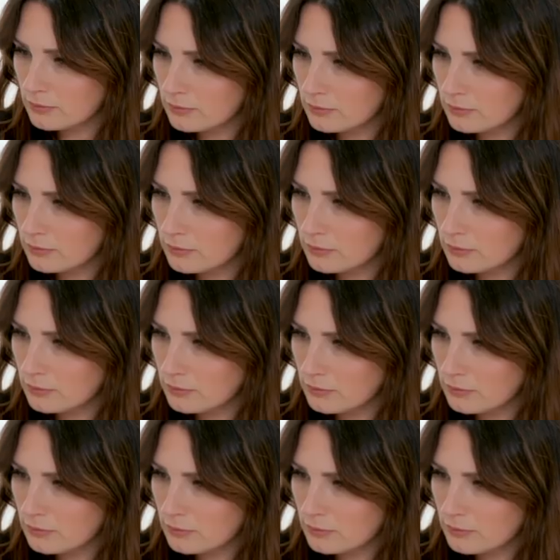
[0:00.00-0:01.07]

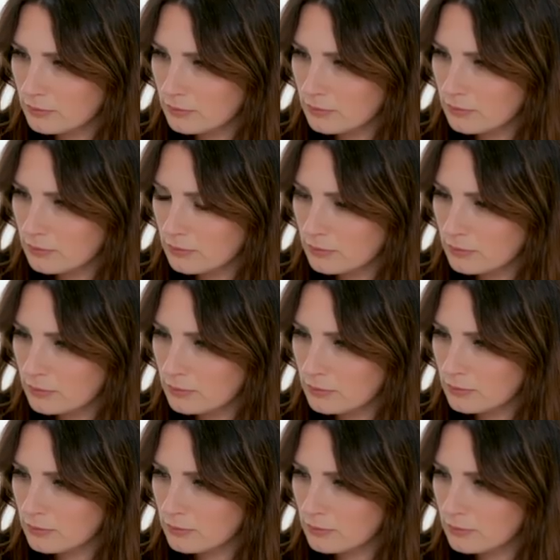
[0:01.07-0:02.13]

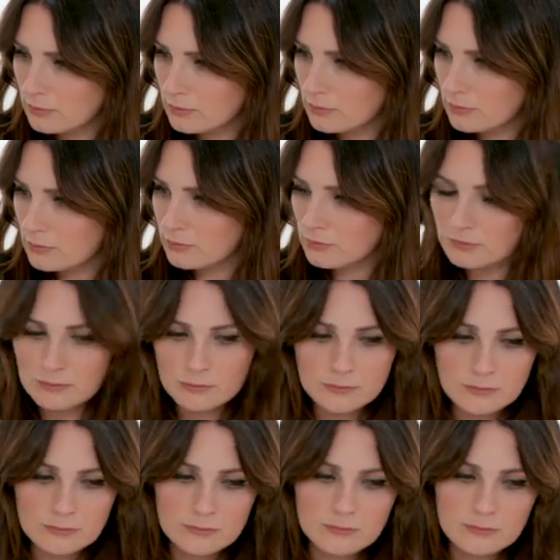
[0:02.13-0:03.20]

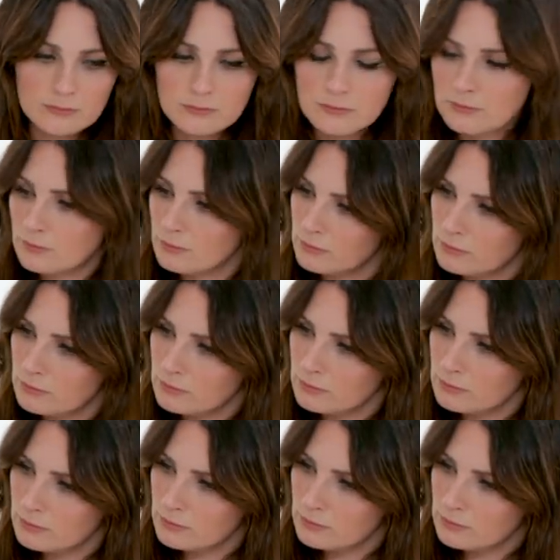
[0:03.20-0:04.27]

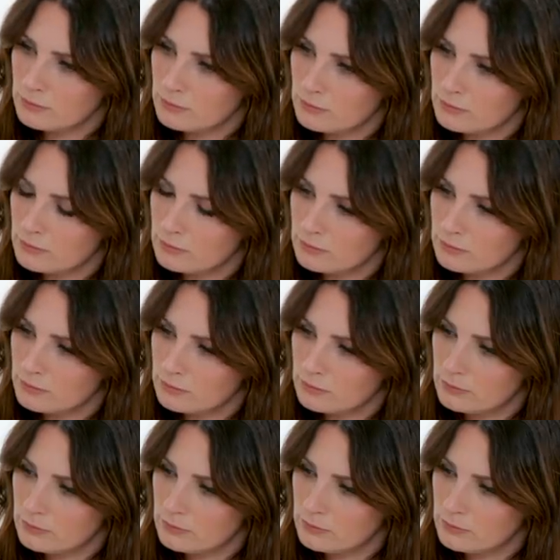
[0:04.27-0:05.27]
(silent)